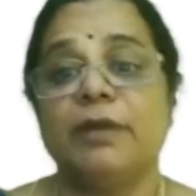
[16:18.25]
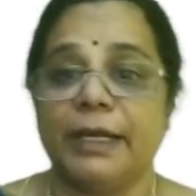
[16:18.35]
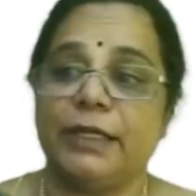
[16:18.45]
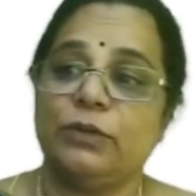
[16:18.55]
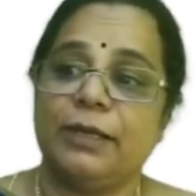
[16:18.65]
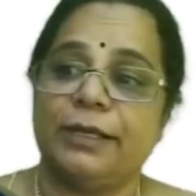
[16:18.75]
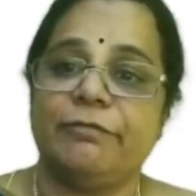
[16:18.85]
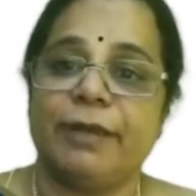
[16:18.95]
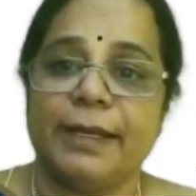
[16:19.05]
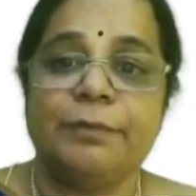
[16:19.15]
right to
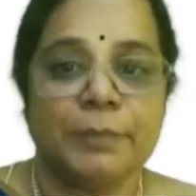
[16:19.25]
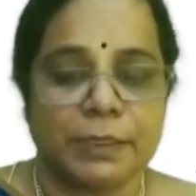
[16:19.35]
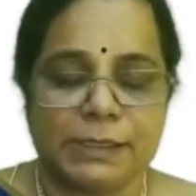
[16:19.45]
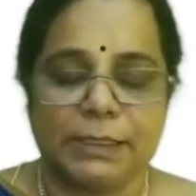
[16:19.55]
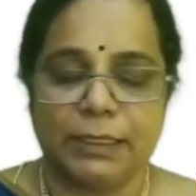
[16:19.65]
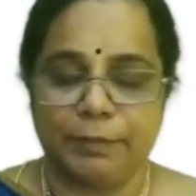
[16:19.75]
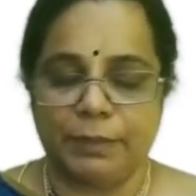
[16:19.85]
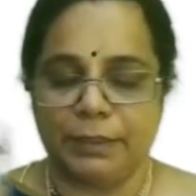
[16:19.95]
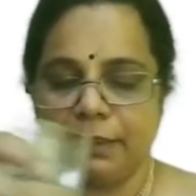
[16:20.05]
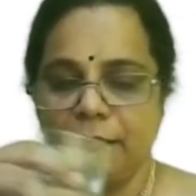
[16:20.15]
life and personal
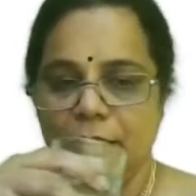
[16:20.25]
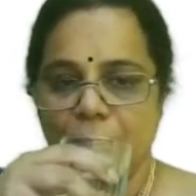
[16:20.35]
liberty.